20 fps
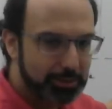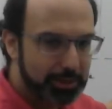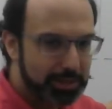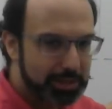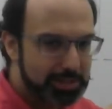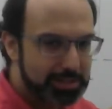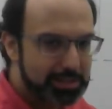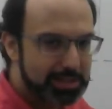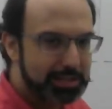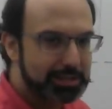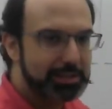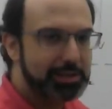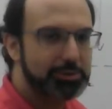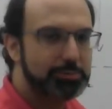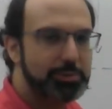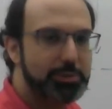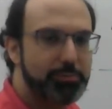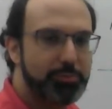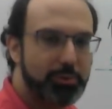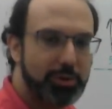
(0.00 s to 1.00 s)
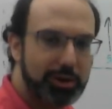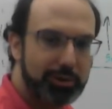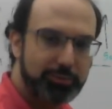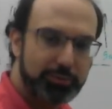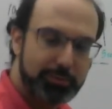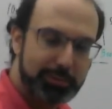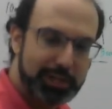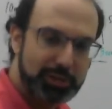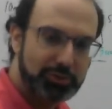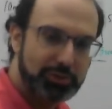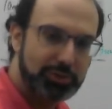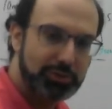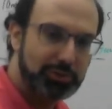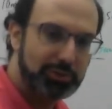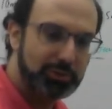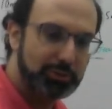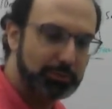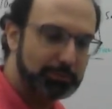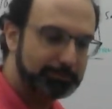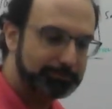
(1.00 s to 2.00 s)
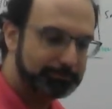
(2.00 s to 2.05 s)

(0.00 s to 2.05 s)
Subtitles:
it is, and that tells me important information too.